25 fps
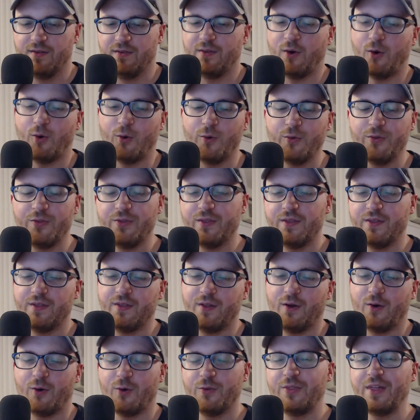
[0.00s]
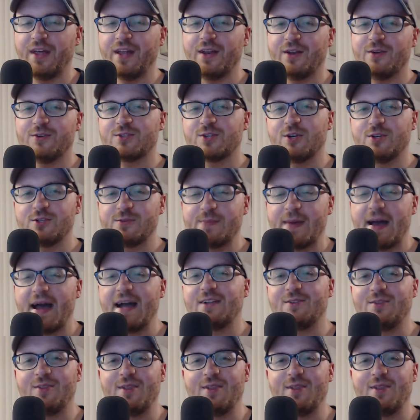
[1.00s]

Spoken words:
old Thanos goes back